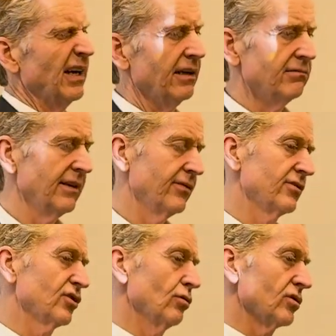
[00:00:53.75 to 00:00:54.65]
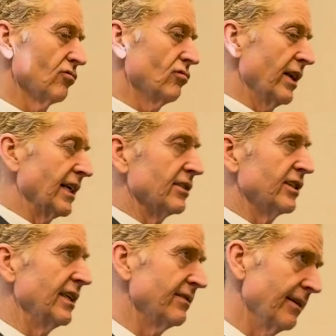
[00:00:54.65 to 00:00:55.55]
has a very
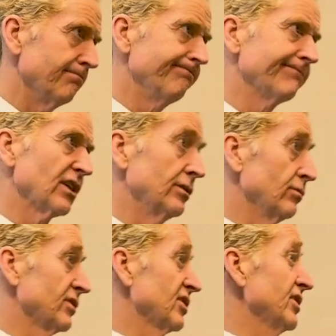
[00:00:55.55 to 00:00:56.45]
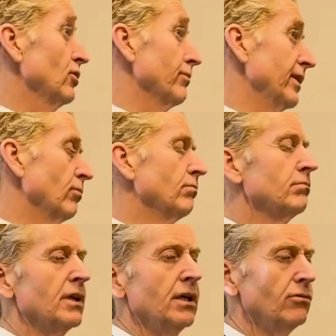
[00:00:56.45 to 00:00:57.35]
easy way to teach
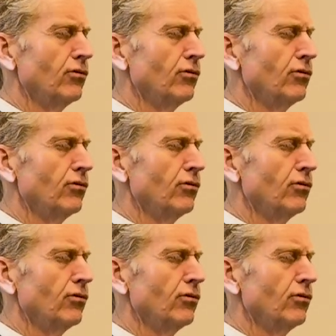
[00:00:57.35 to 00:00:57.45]
you.